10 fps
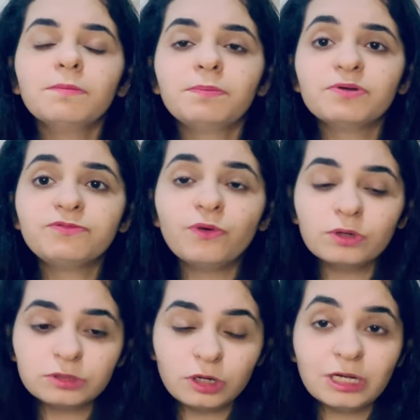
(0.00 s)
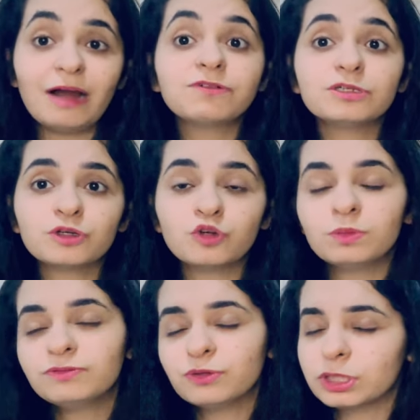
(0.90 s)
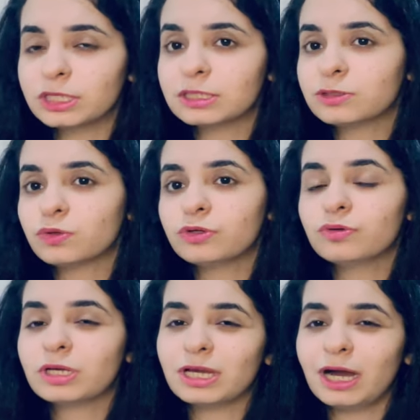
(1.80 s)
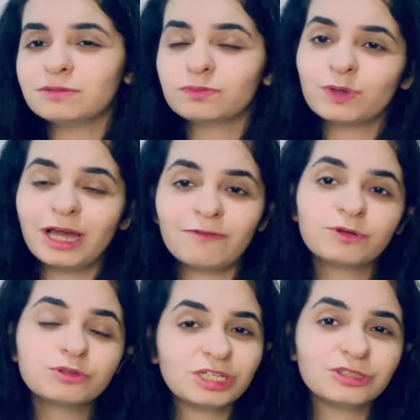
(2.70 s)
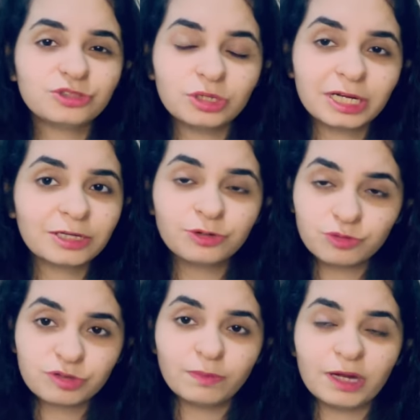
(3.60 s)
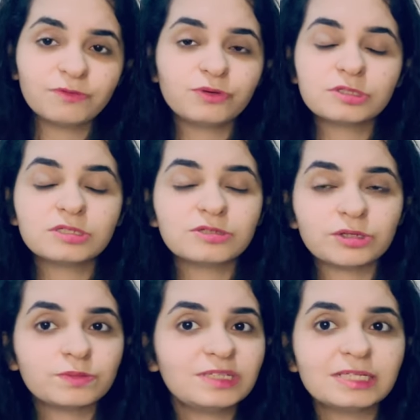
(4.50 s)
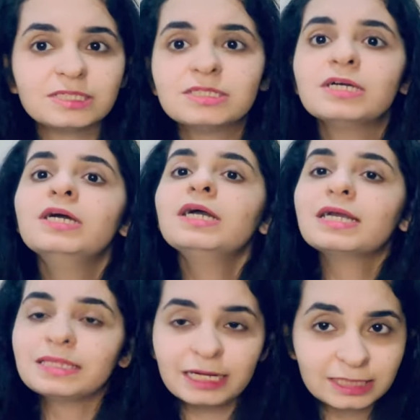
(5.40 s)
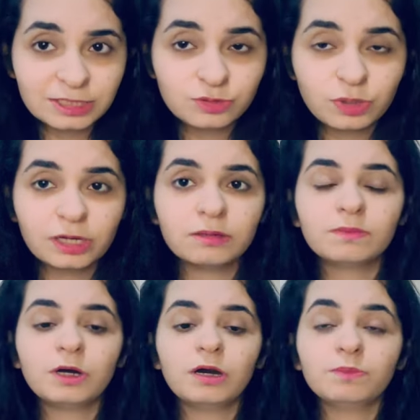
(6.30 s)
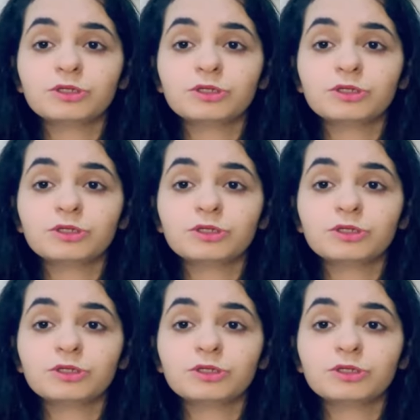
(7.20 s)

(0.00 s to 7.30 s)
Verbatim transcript: before or uh, after october 14th they told you that we have to change your date due to some unforeseen circumstances in that case you can uh,